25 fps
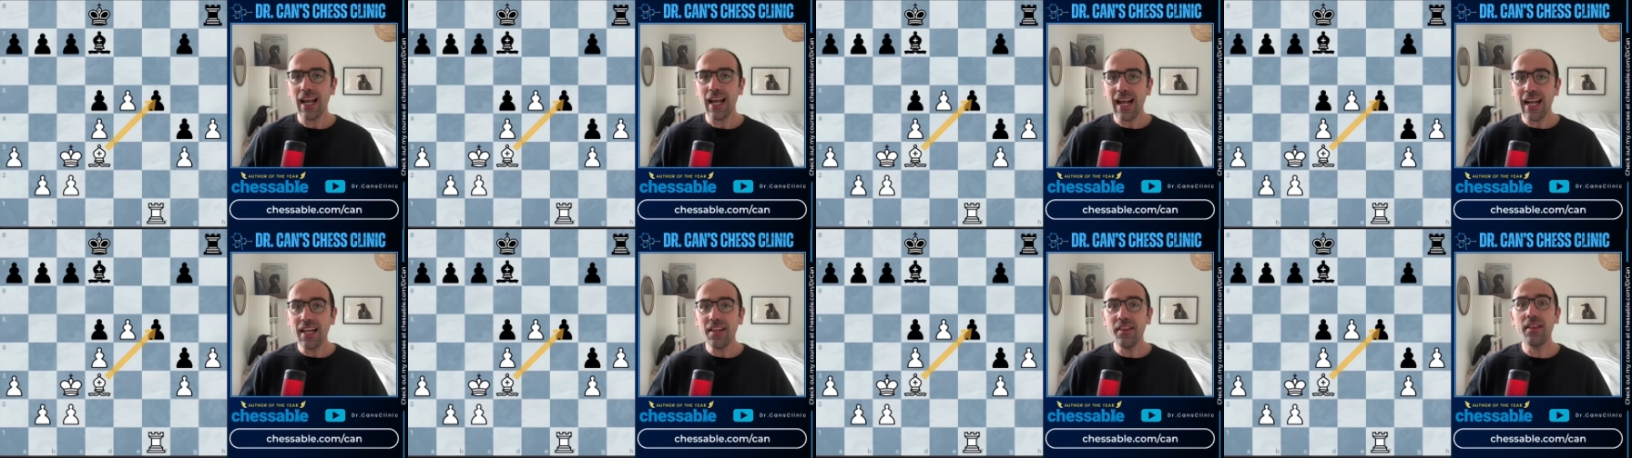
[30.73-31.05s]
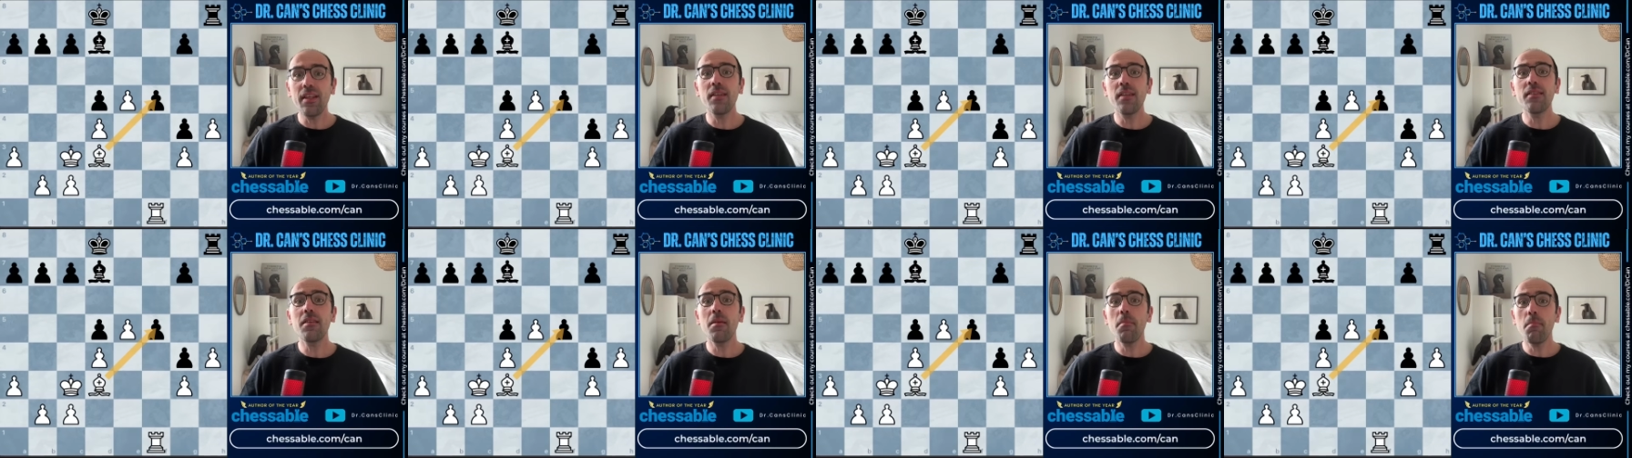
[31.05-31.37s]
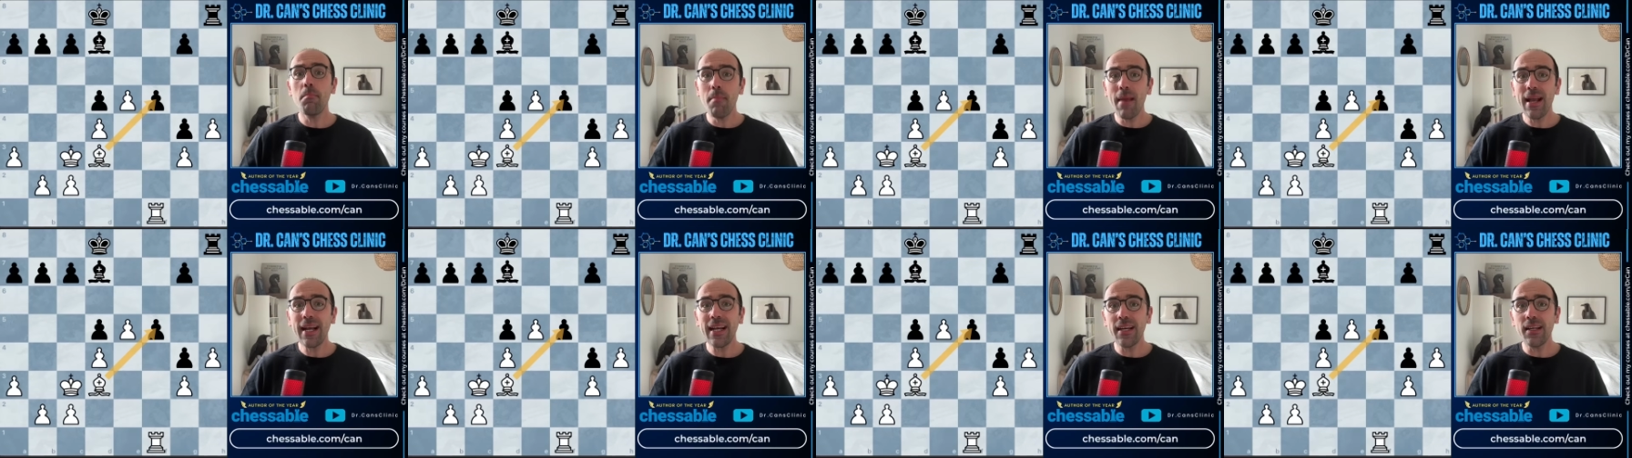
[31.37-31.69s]
and there's a
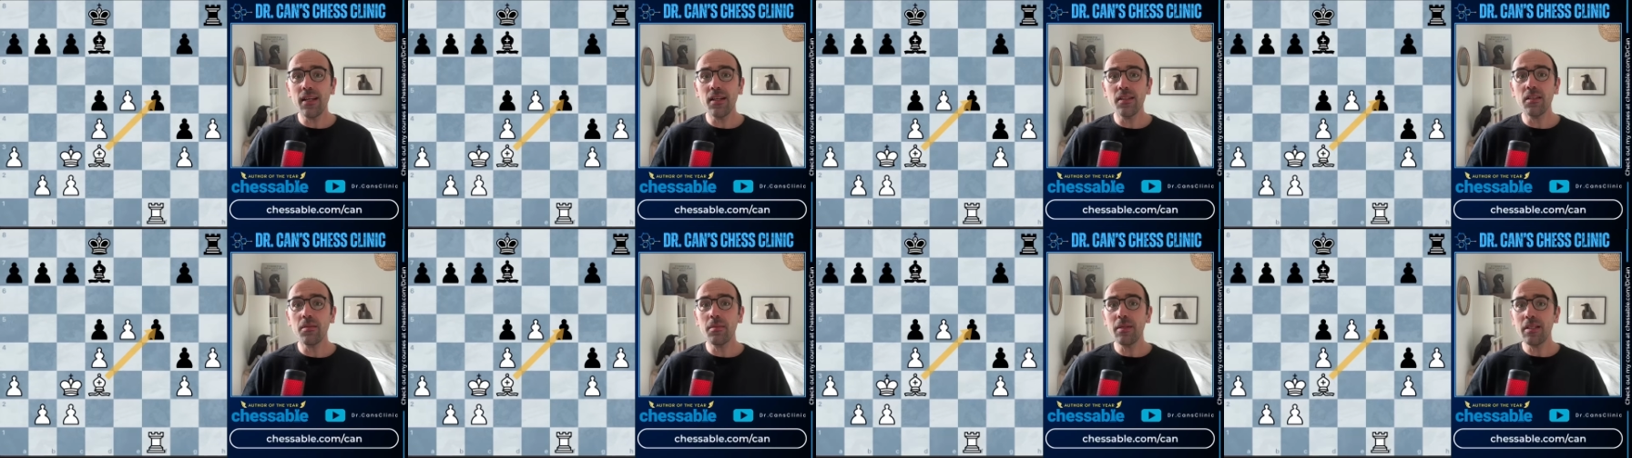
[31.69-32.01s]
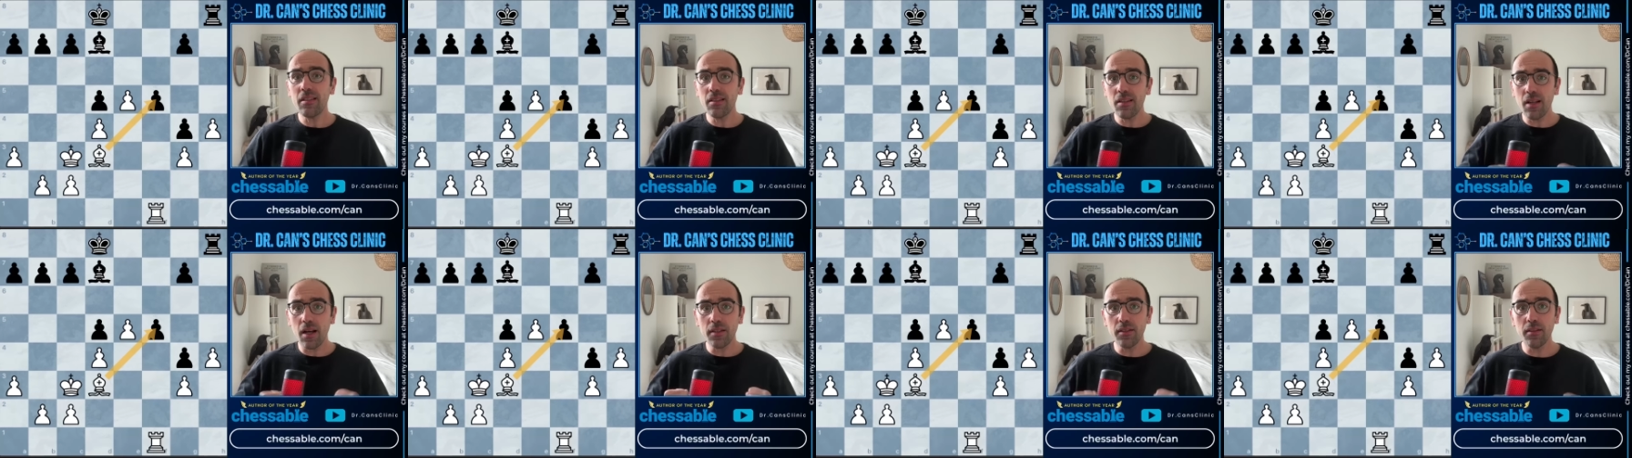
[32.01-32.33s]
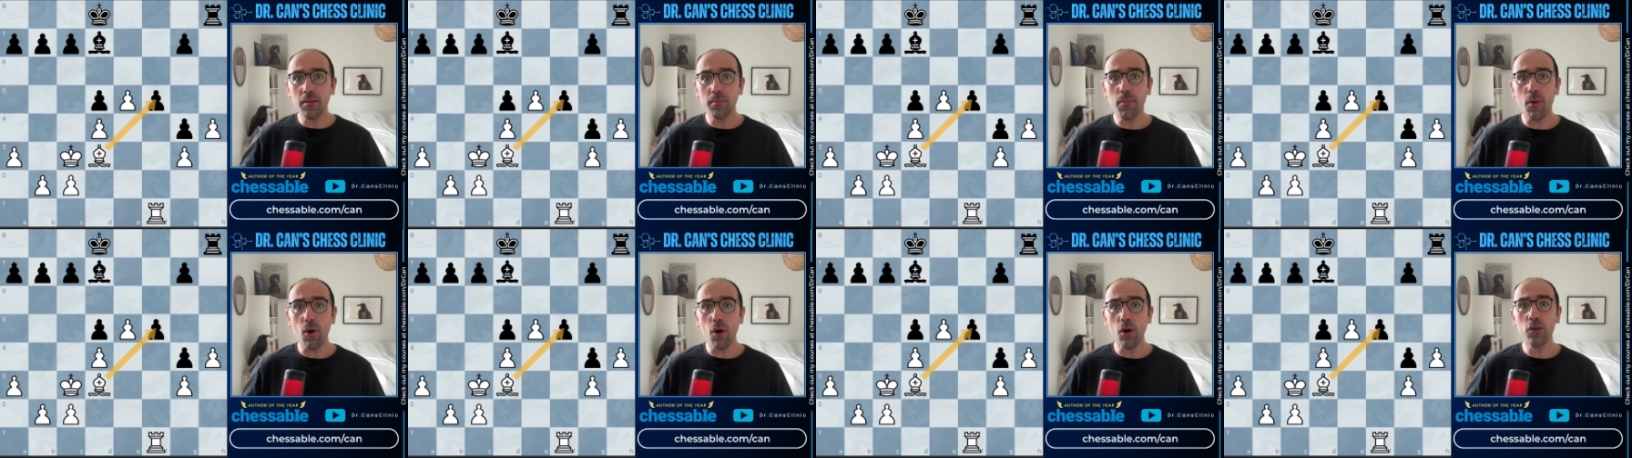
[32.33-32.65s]
mechanism inside
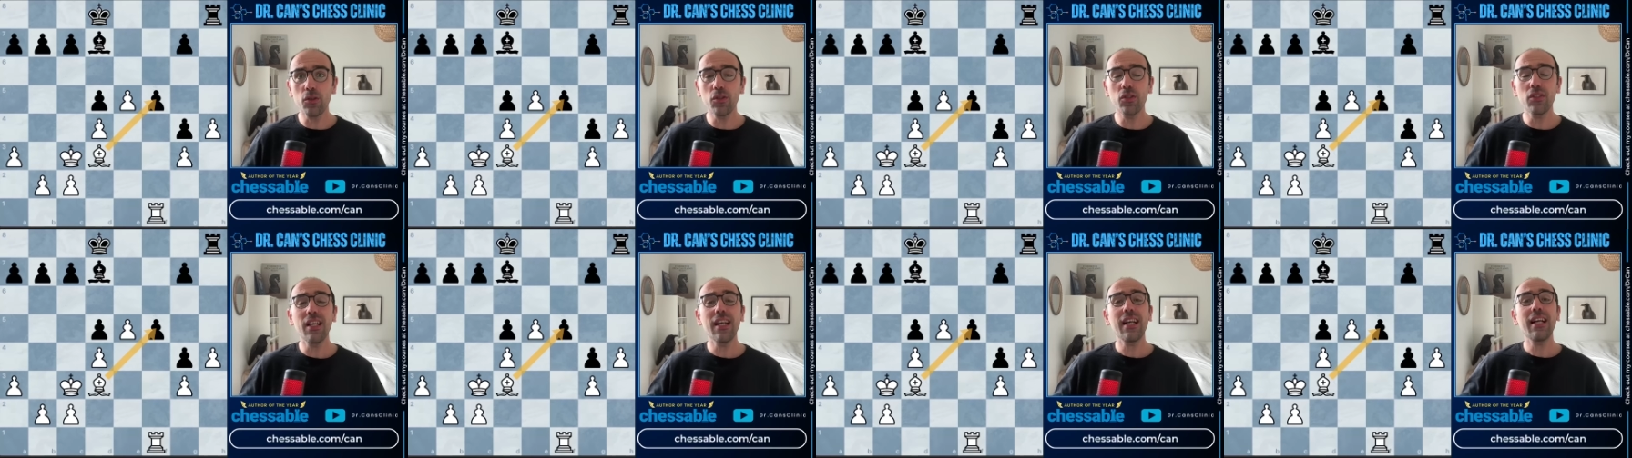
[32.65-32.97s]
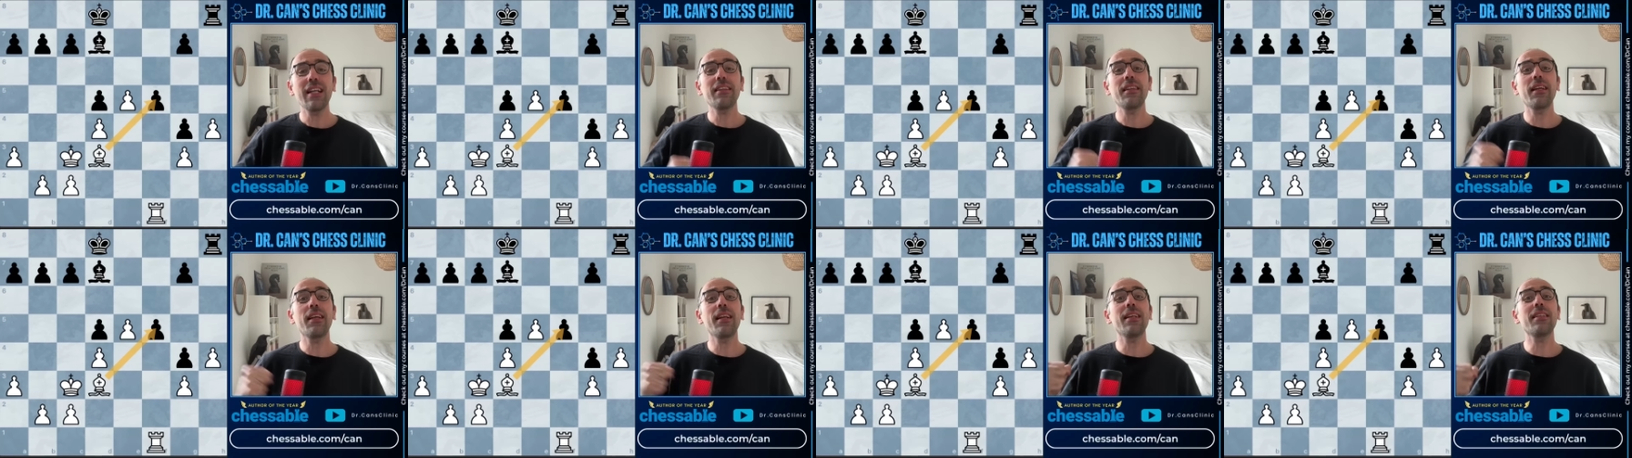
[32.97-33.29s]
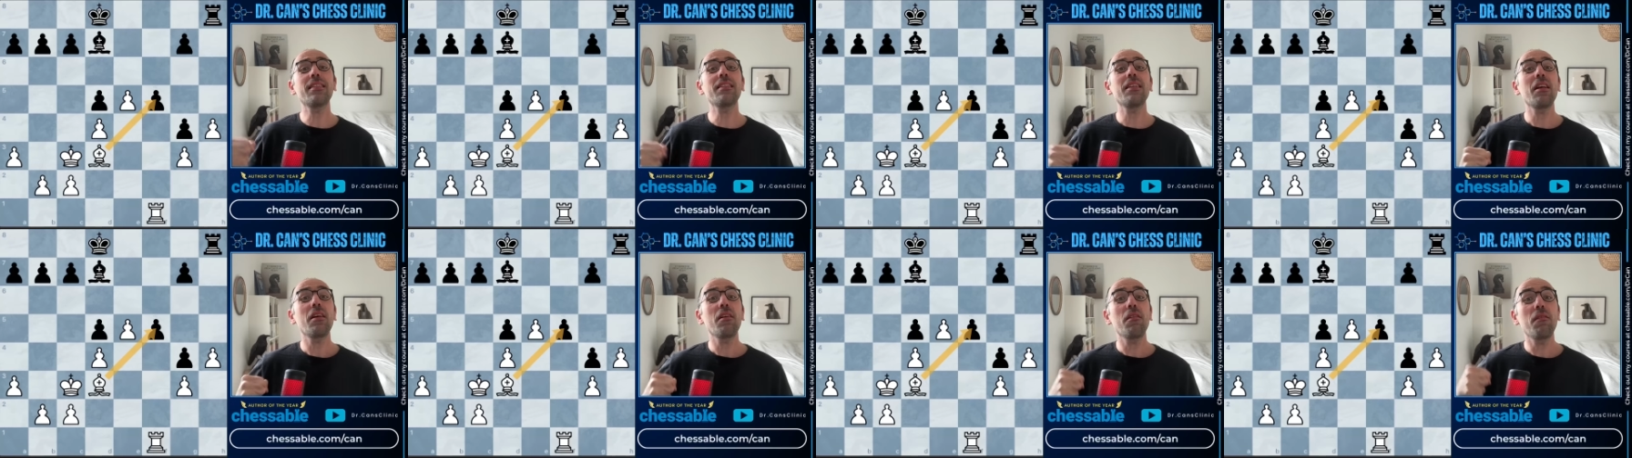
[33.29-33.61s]
the box that
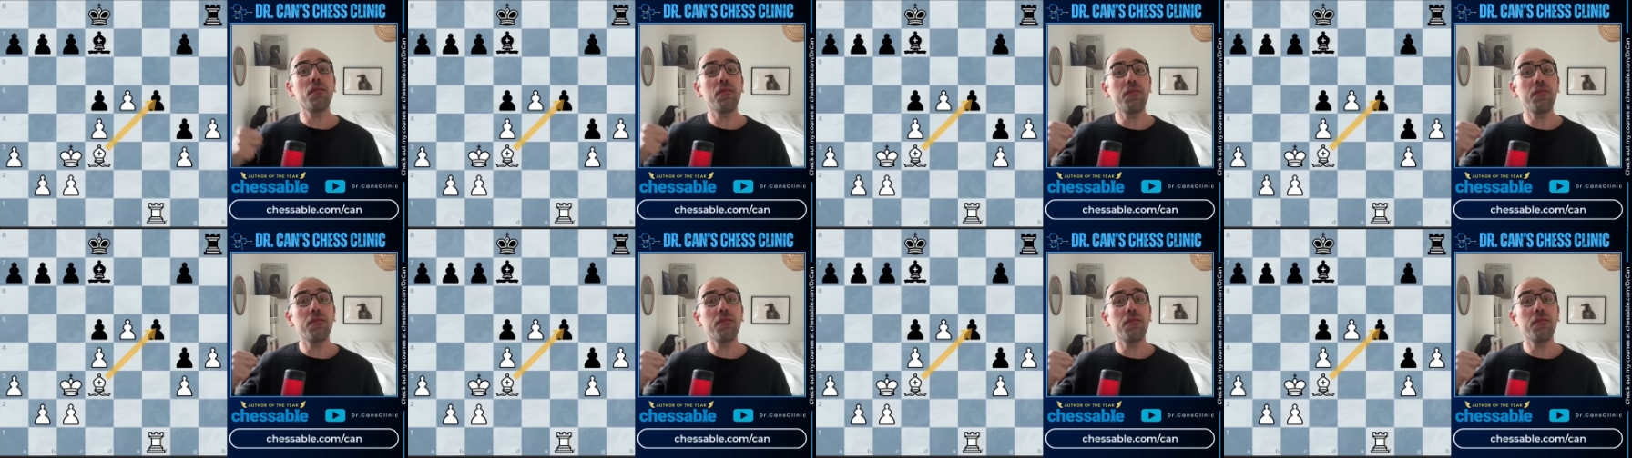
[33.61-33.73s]
has